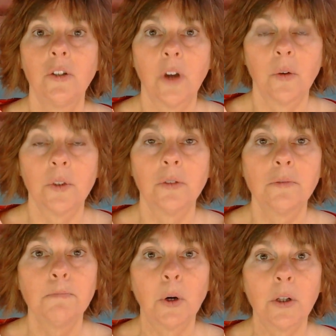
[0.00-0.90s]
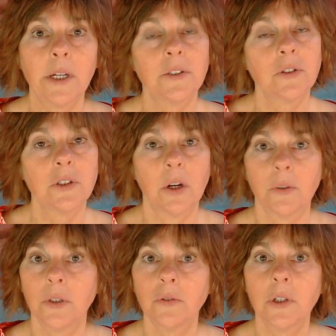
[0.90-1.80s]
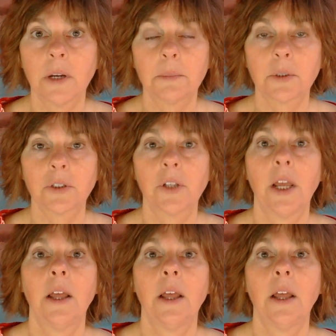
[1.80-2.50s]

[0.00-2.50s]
don't use bullets, don't use numbers.